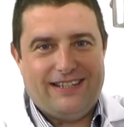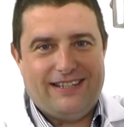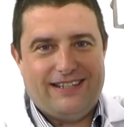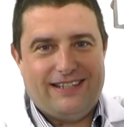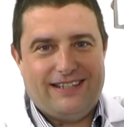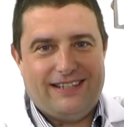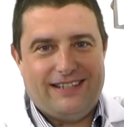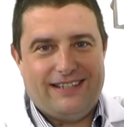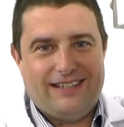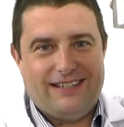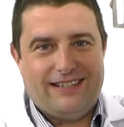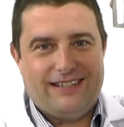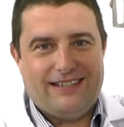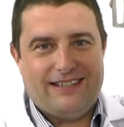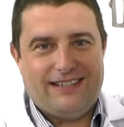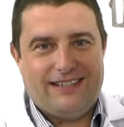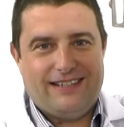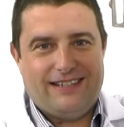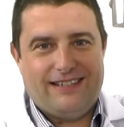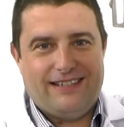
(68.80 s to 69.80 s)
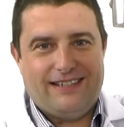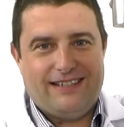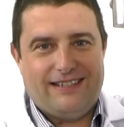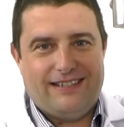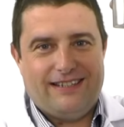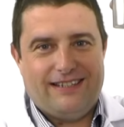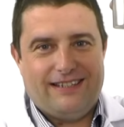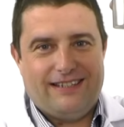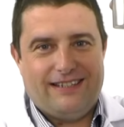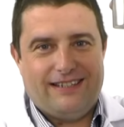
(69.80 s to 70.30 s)

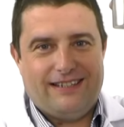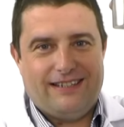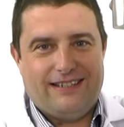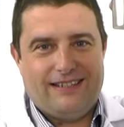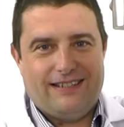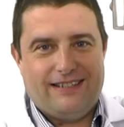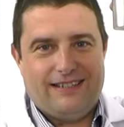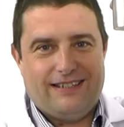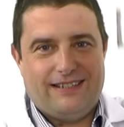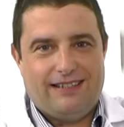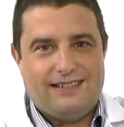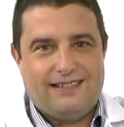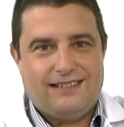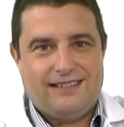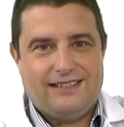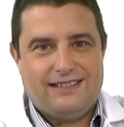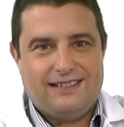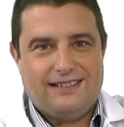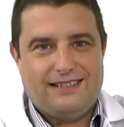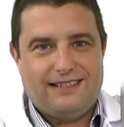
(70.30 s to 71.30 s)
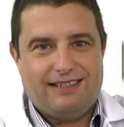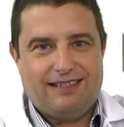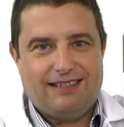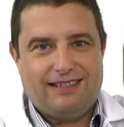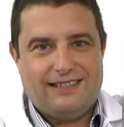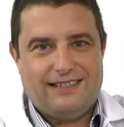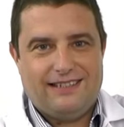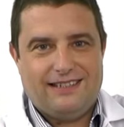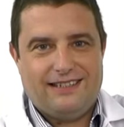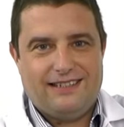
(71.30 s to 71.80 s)

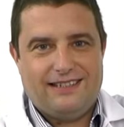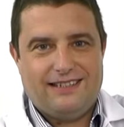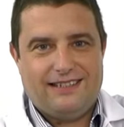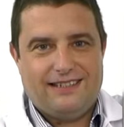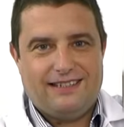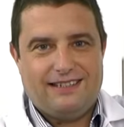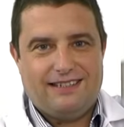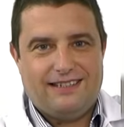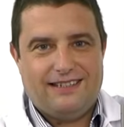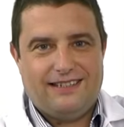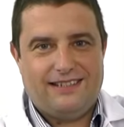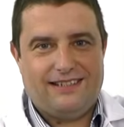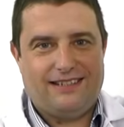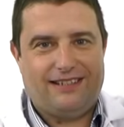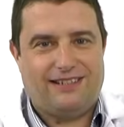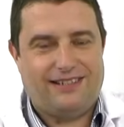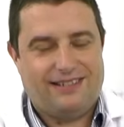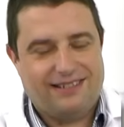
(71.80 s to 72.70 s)
Nothing is said.